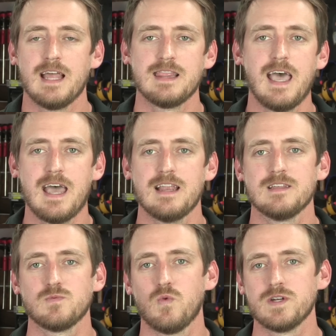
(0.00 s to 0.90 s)
And that
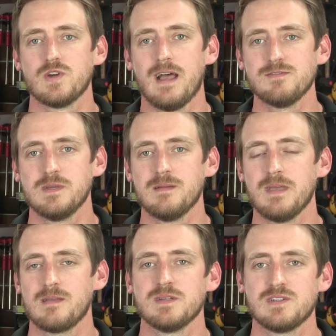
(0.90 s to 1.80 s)
is what drives me to
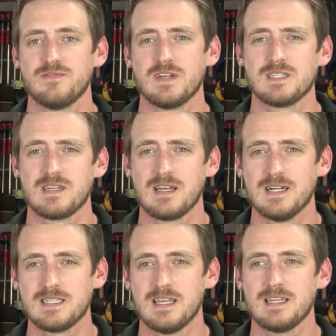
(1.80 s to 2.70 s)
make MrFixit
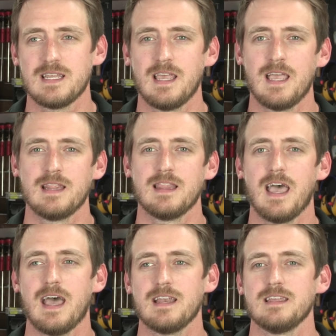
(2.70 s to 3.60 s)
content, and
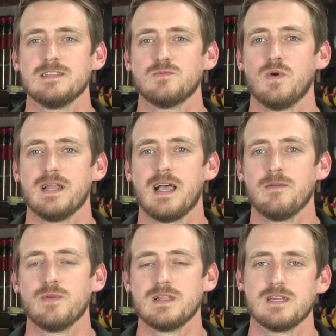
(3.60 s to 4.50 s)
that is what I
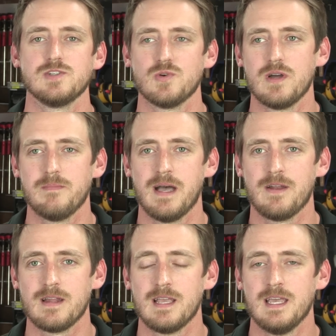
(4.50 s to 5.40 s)
really enjoy about
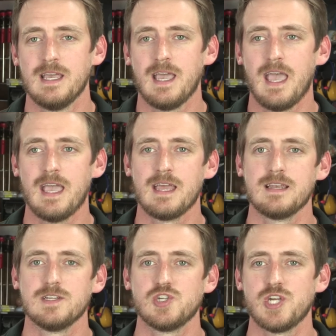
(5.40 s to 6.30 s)
it,
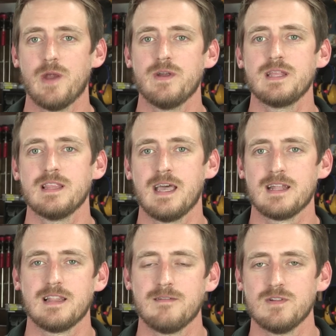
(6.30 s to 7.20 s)
and sharing
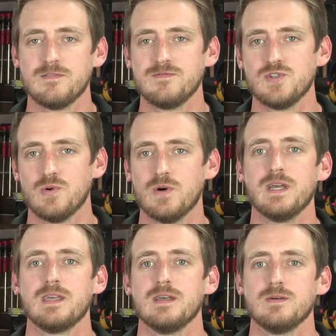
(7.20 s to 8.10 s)
that level of
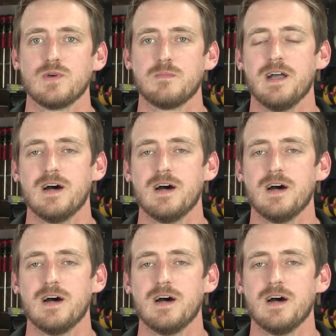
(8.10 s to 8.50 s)
joy with my